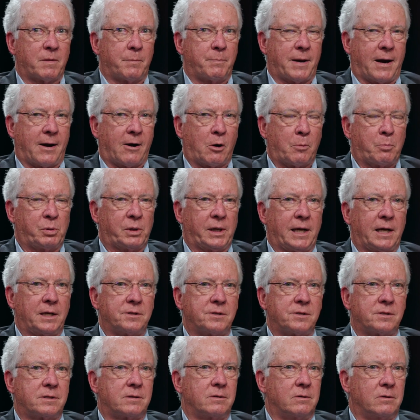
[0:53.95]
power
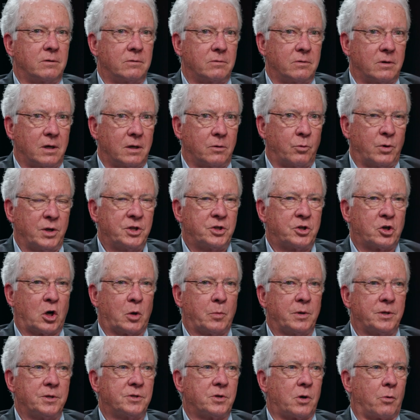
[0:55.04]
plants, wind
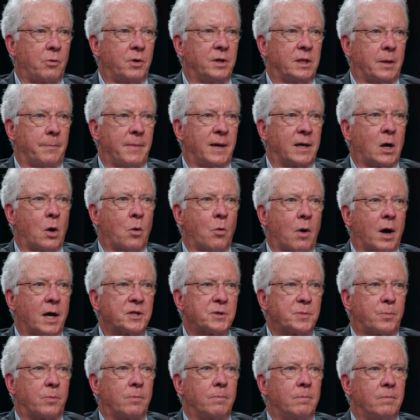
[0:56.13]
turbines are in the
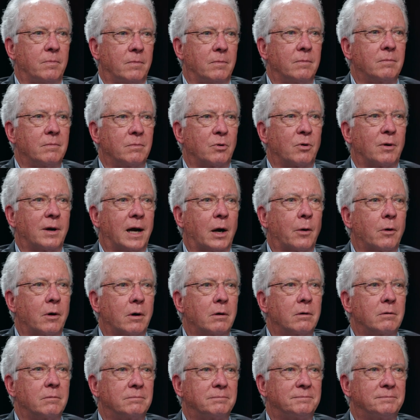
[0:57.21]
megawatts per hour.